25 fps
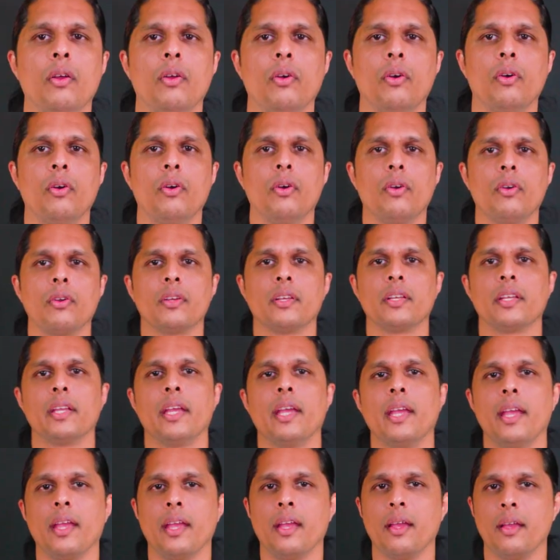
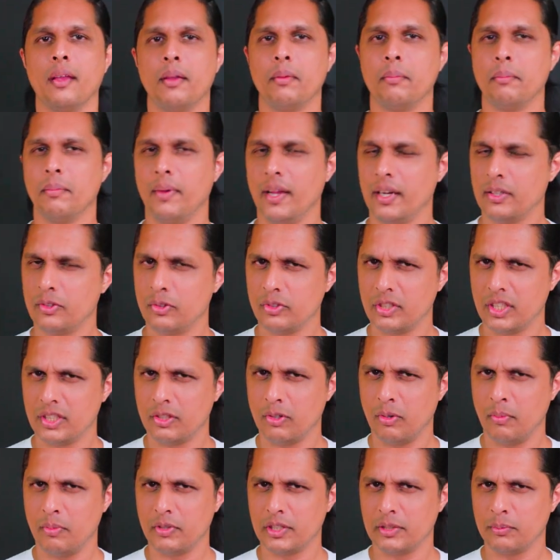Okay, back to the
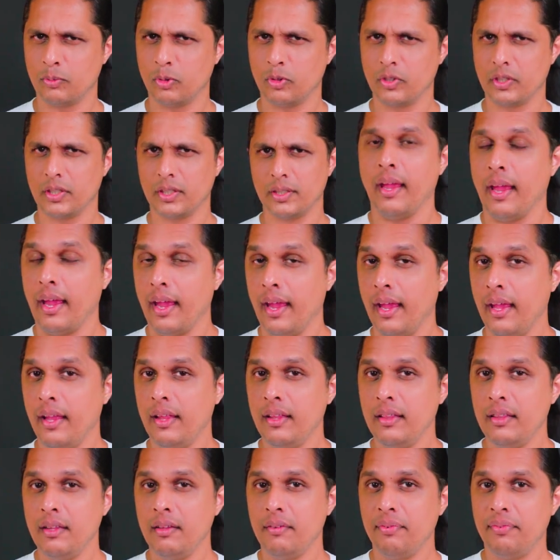normal mode.
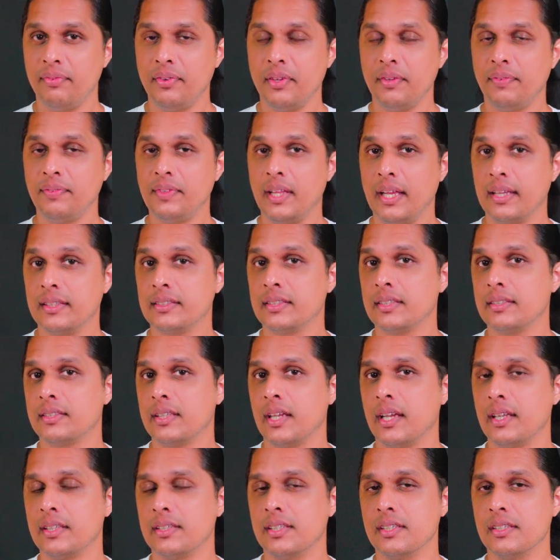And the fifth
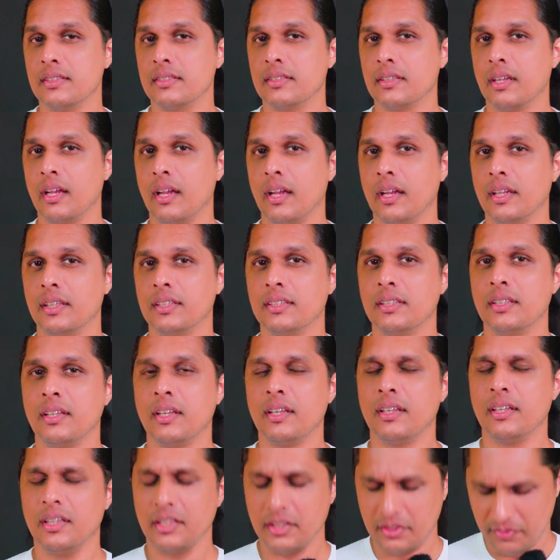exercise is, guys,
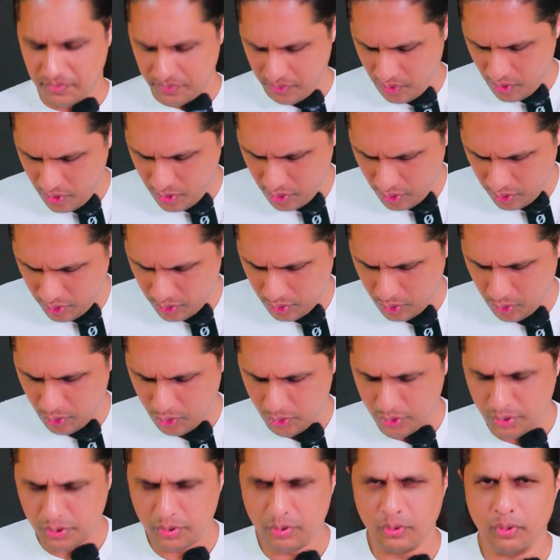is for your
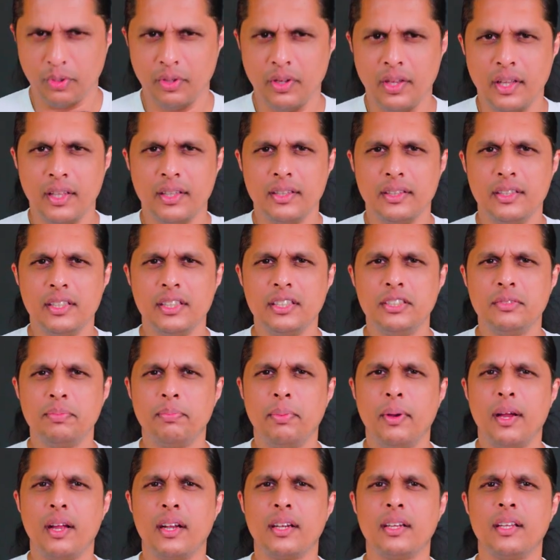torso. This
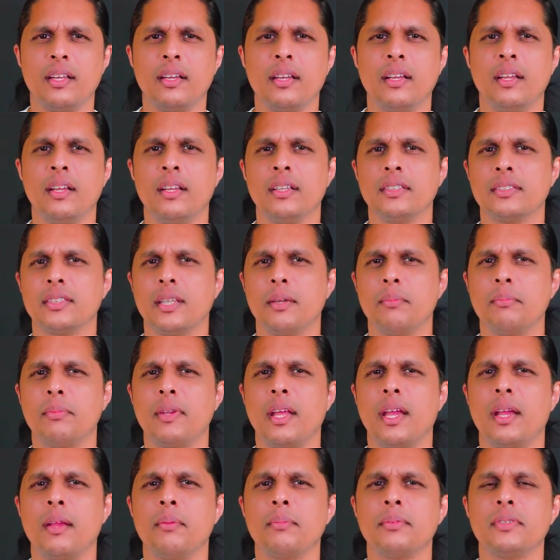part,
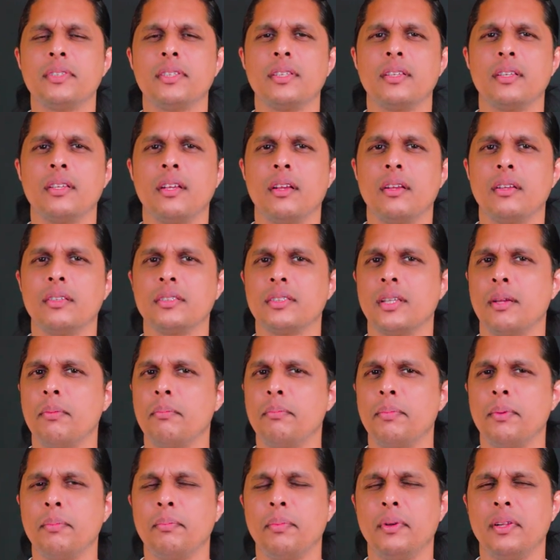sometimes
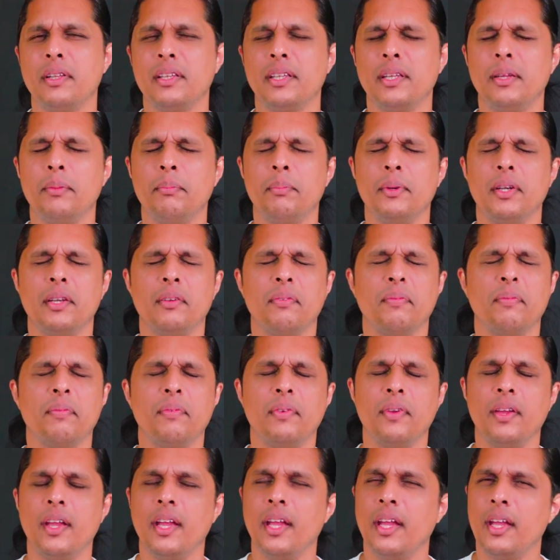some people keep it
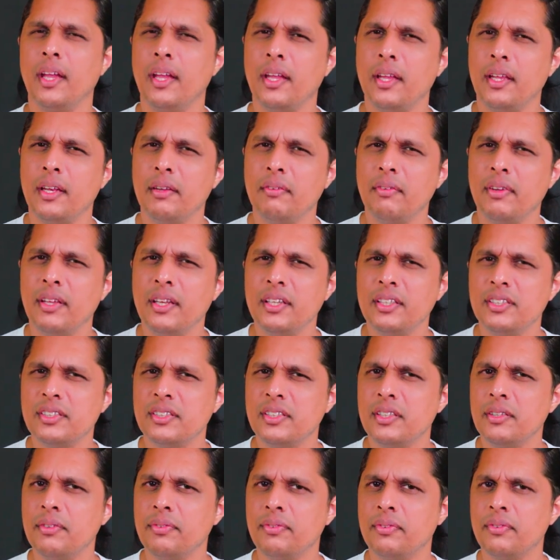very
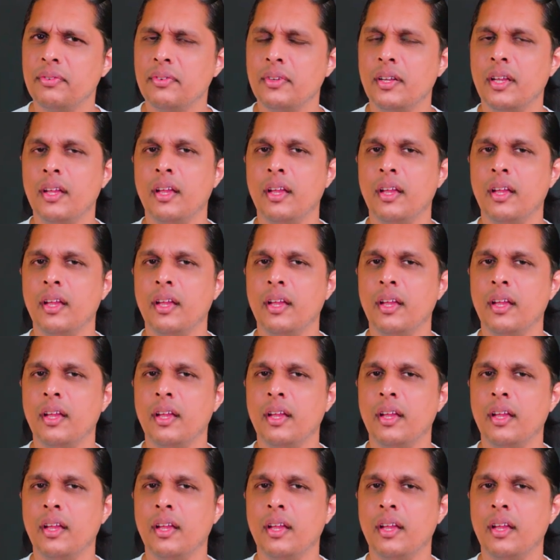stiff.